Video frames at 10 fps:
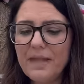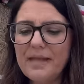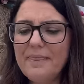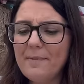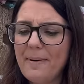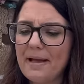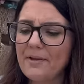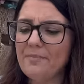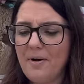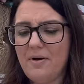in the back
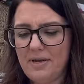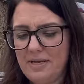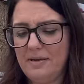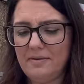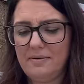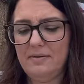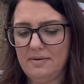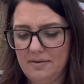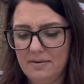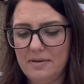of my
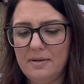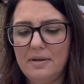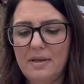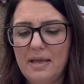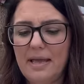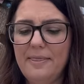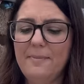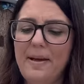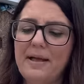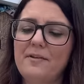
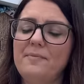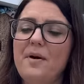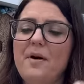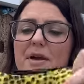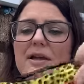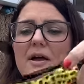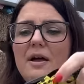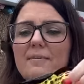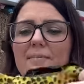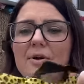
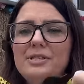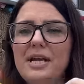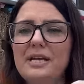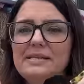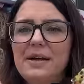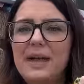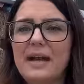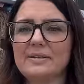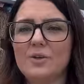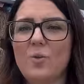bodice, I
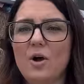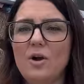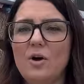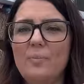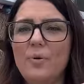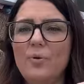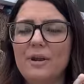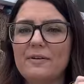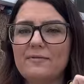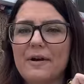had quite a lot of
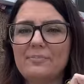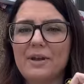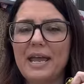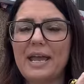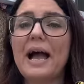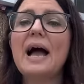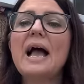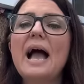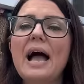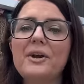pooling of fabric here.
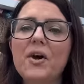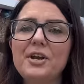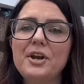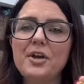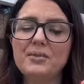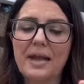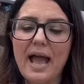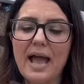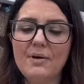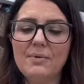And I know
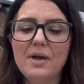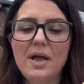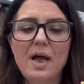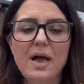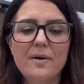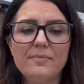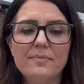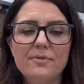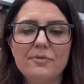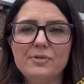now
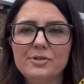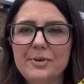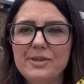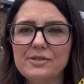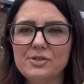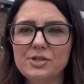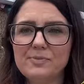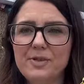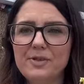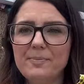through doing this
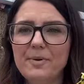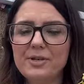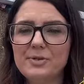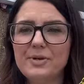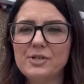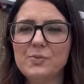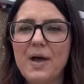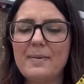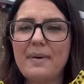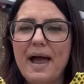adjustment, that by doing a
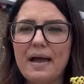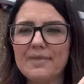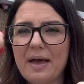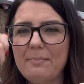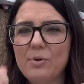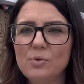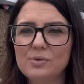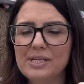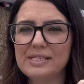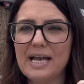sway back, that
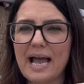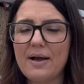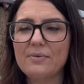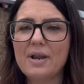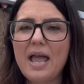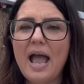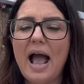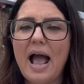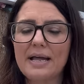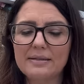pulls it down
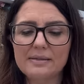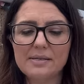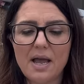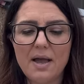and